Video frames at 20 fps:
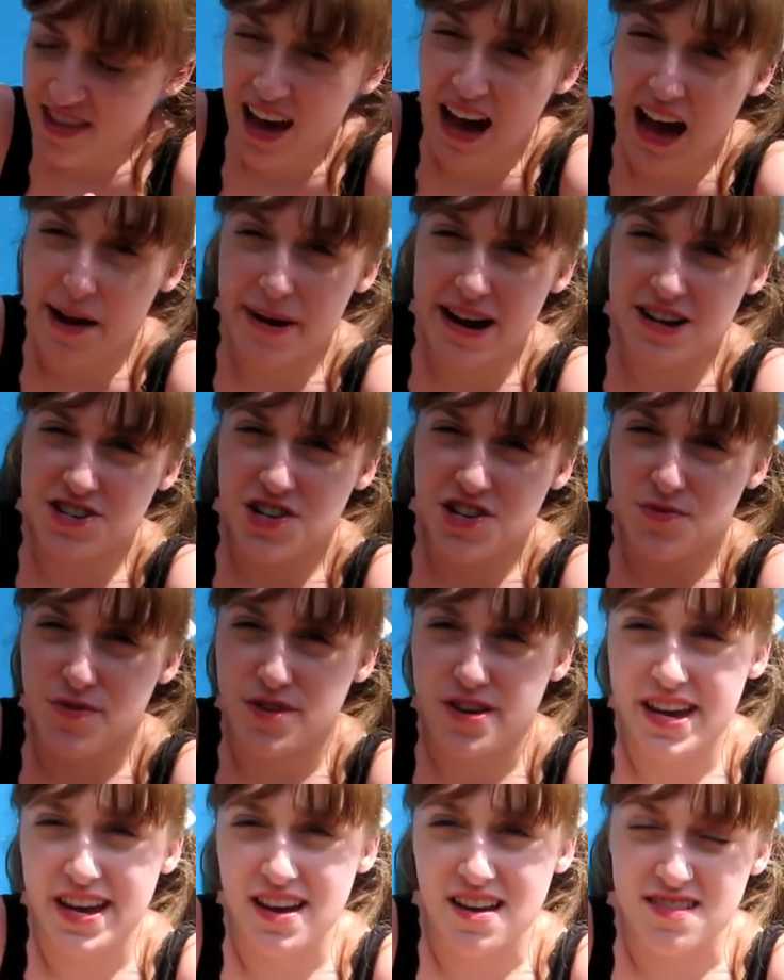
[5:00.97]
I'm actually
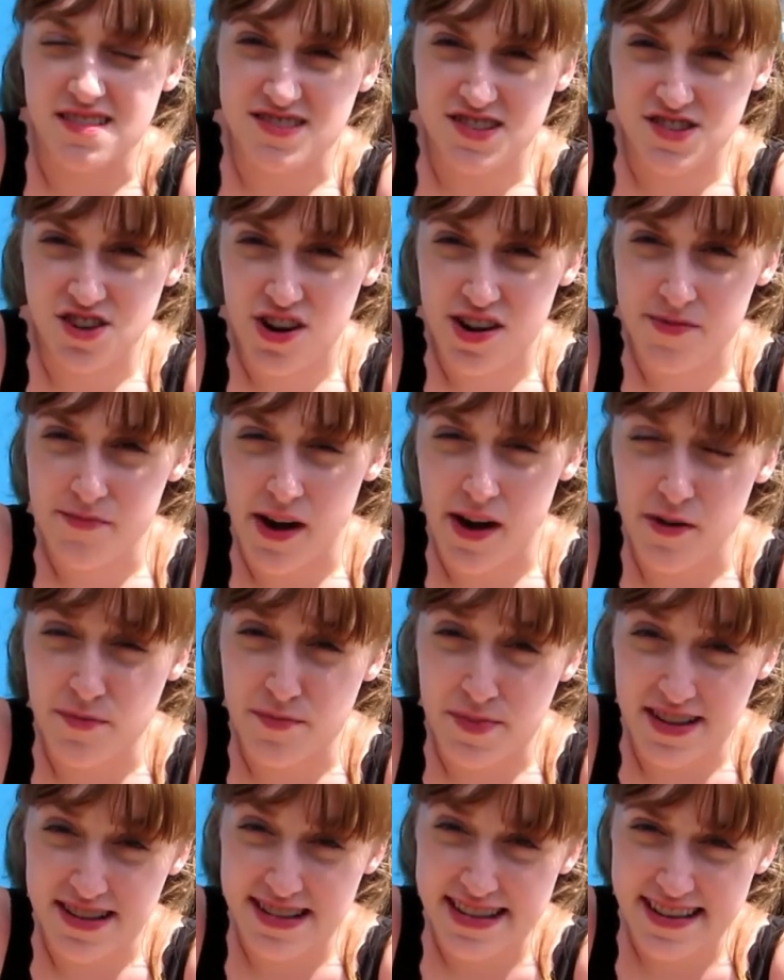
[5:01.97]
working on starting my own
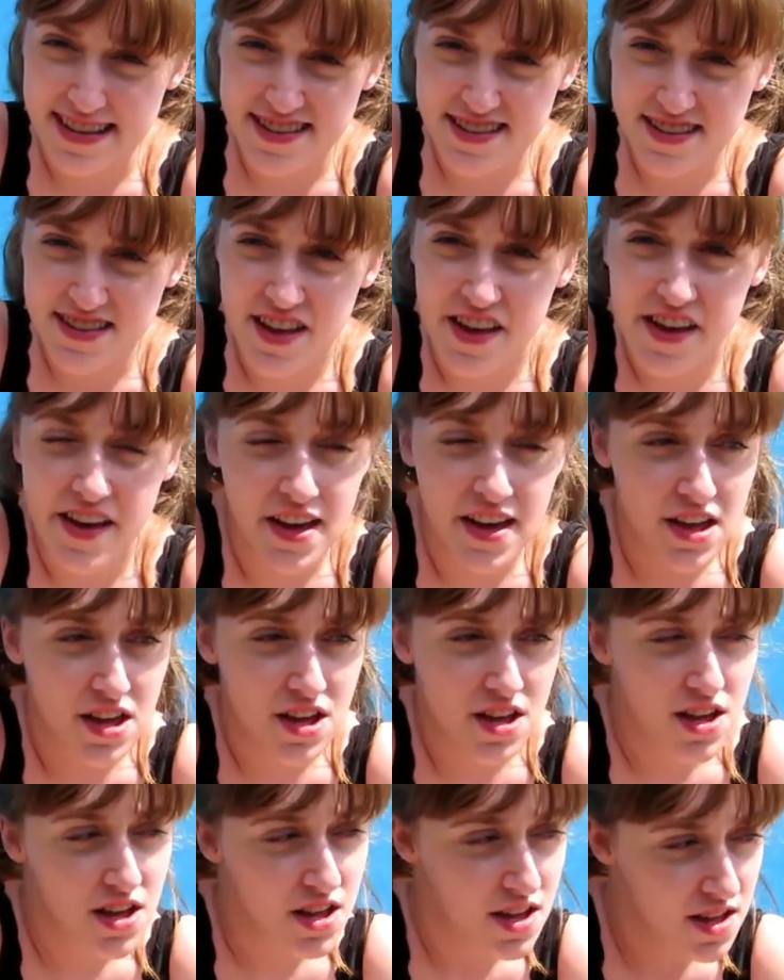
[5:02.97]
business.
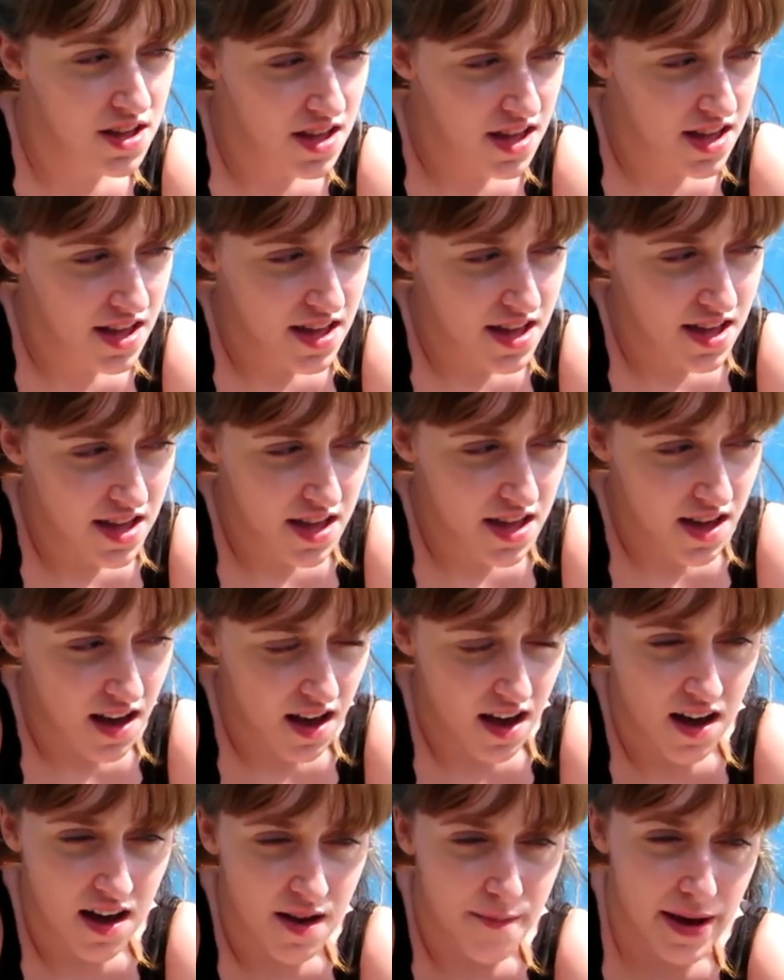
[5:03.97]

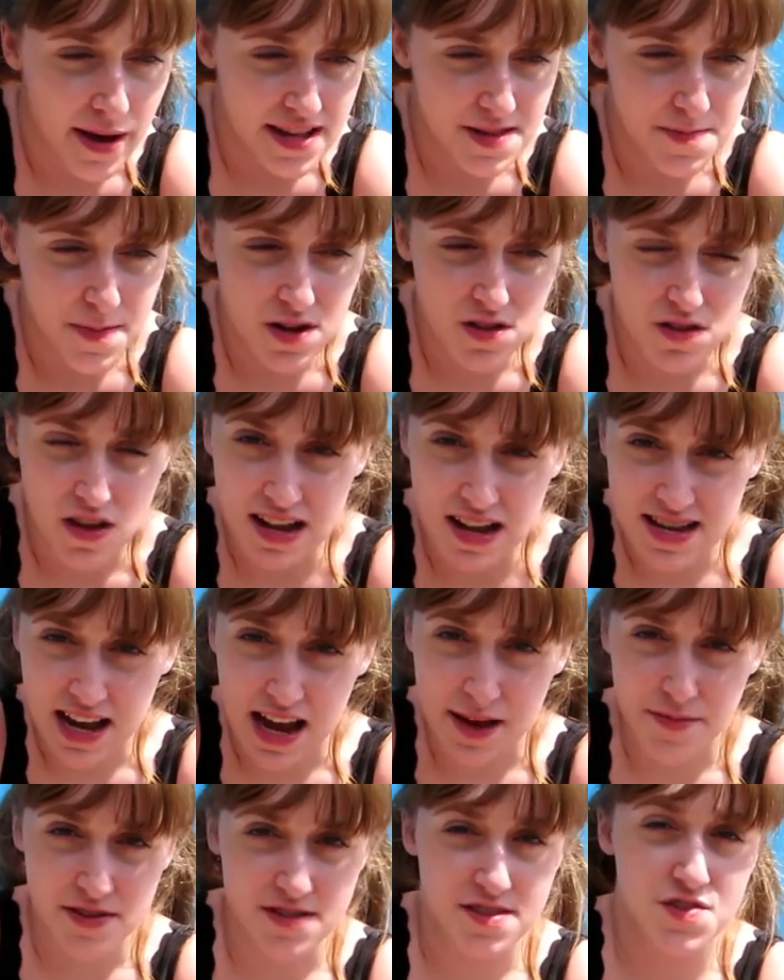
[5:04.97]
I spent a lot of
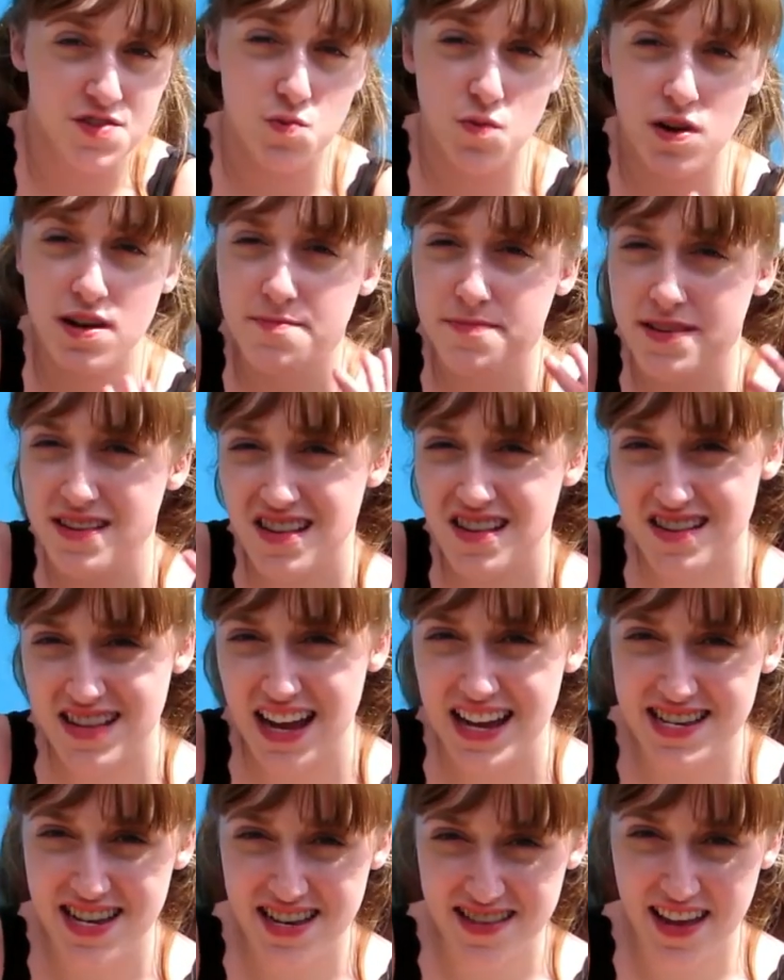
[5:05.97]
time on this one business
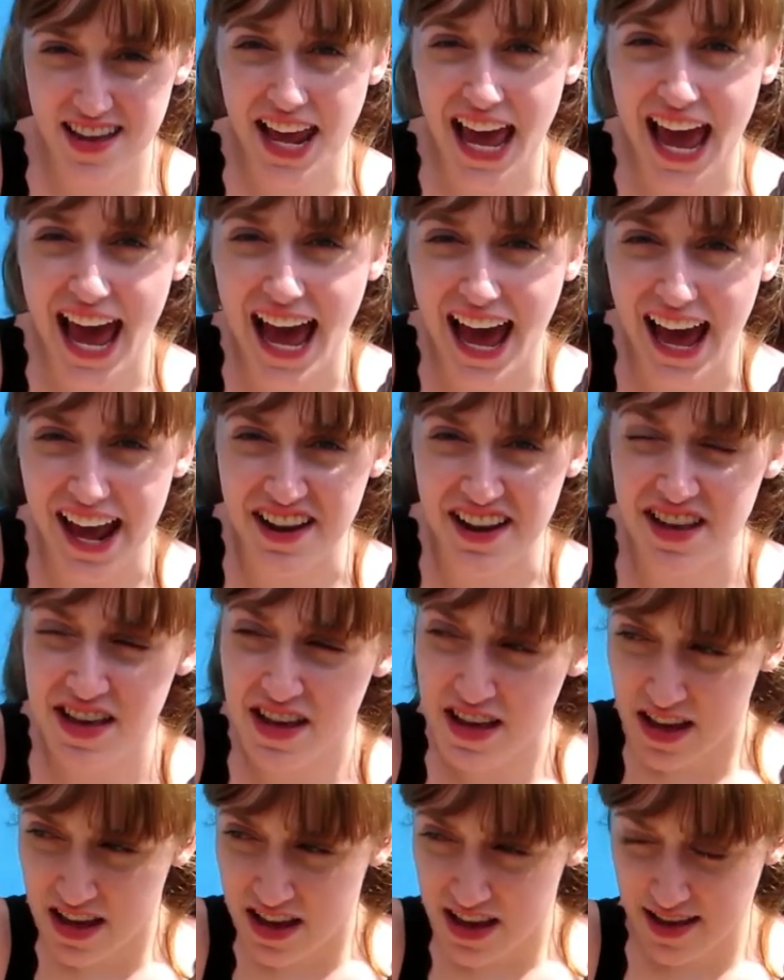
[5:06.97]
idea that I had.
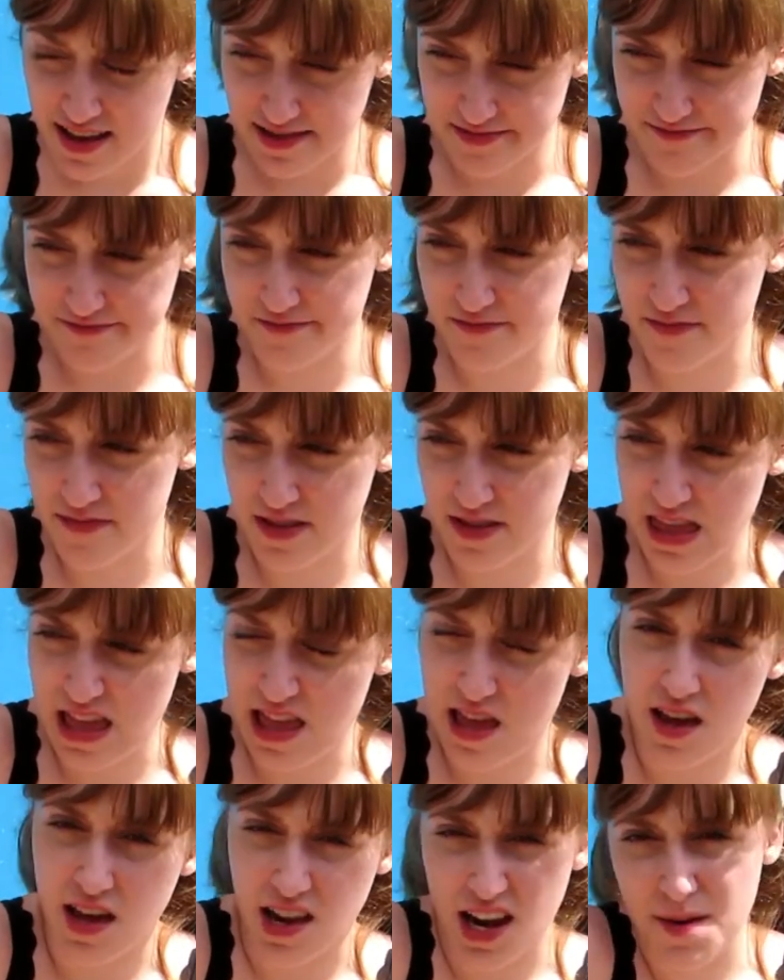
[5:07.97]

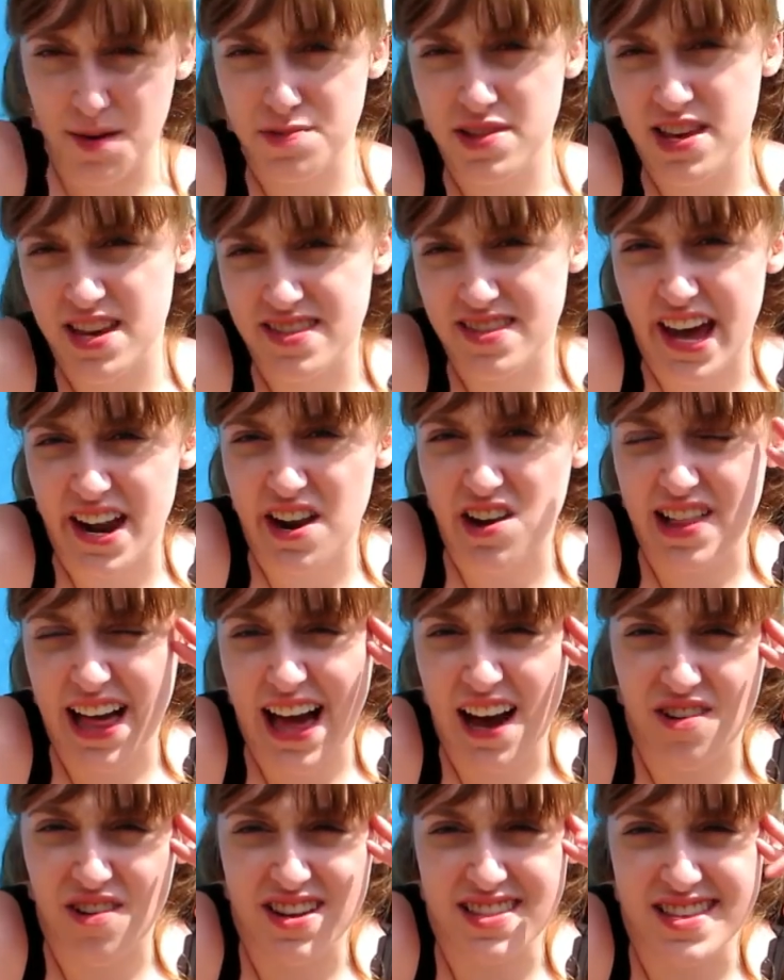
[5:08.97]
and I planned that all
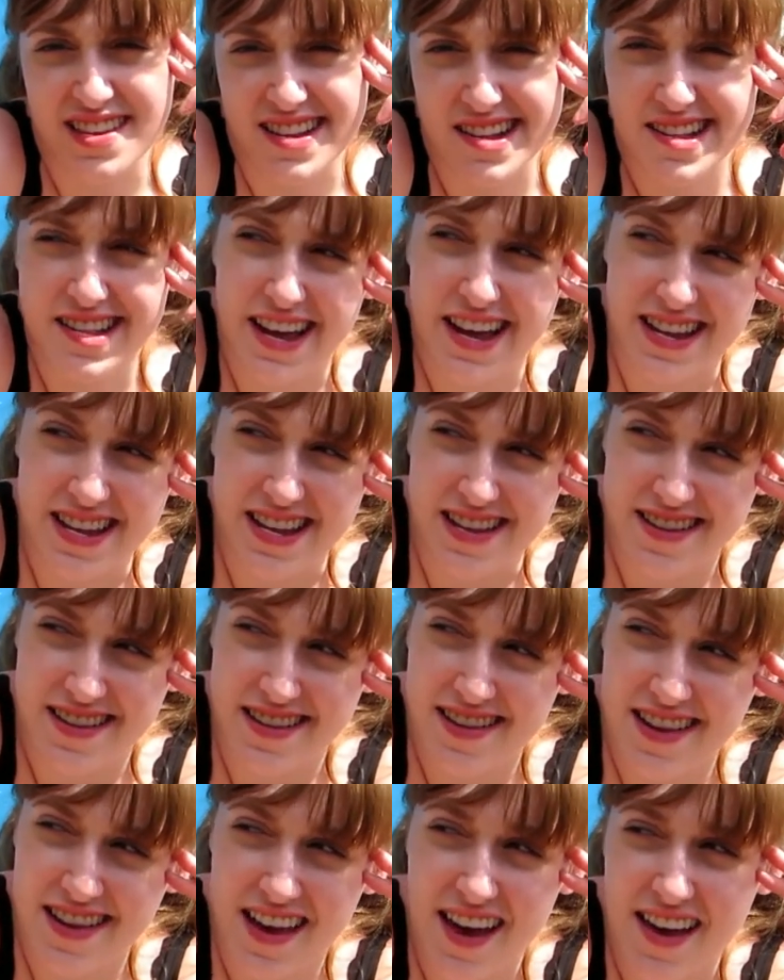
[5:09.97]
out and then decided,
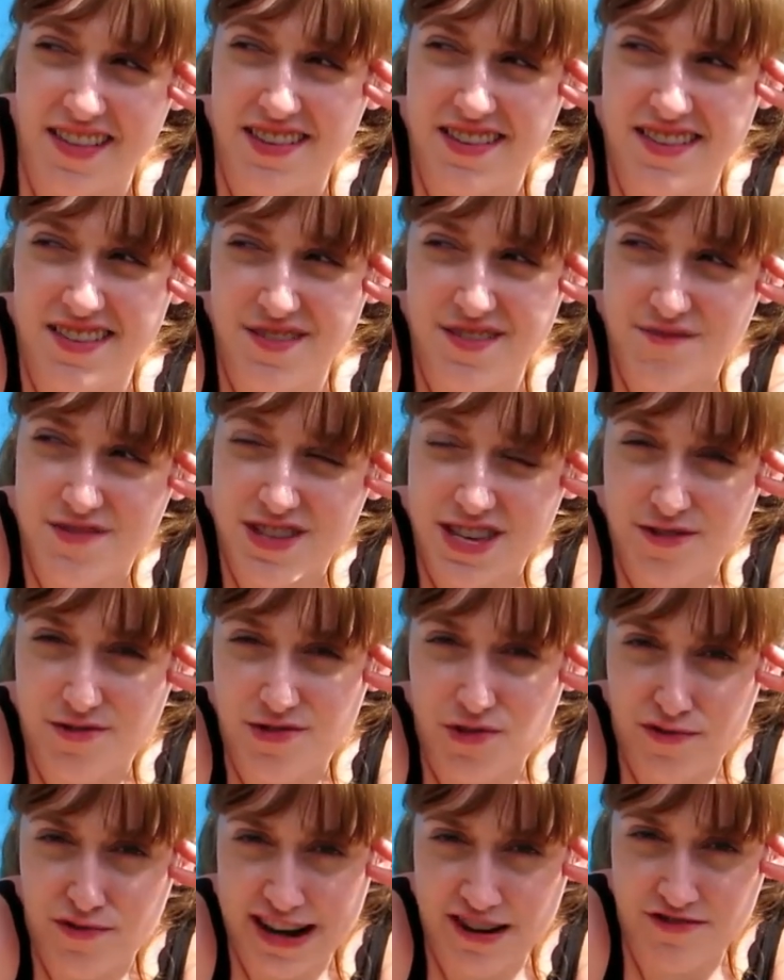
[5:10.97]
eh, this isn't really
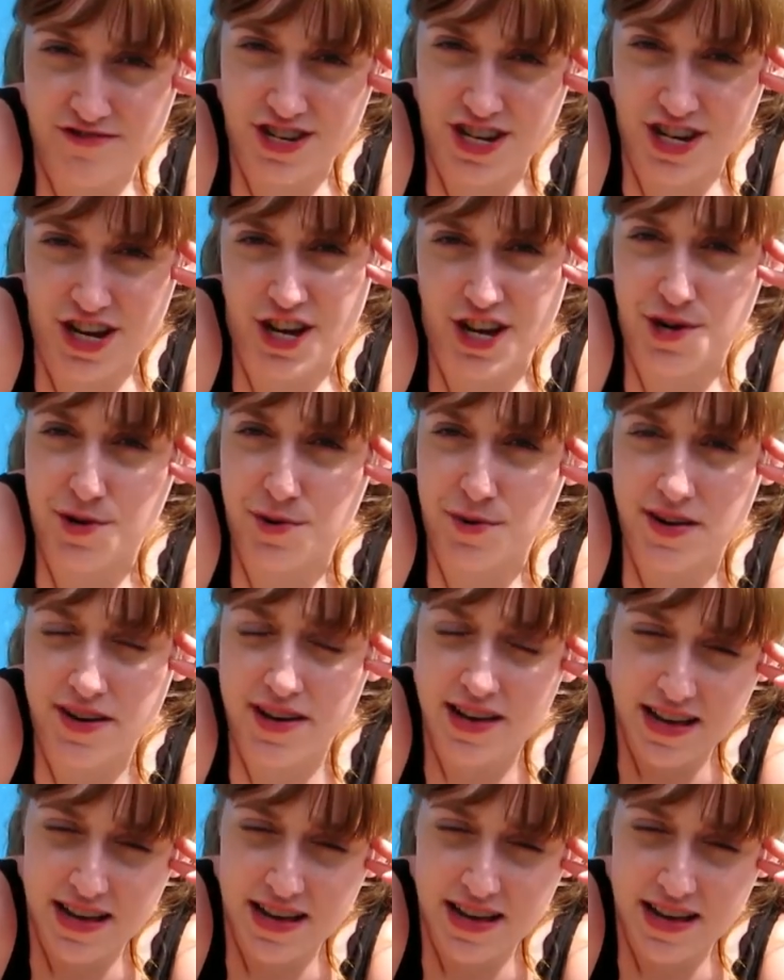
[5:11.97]
the route to go.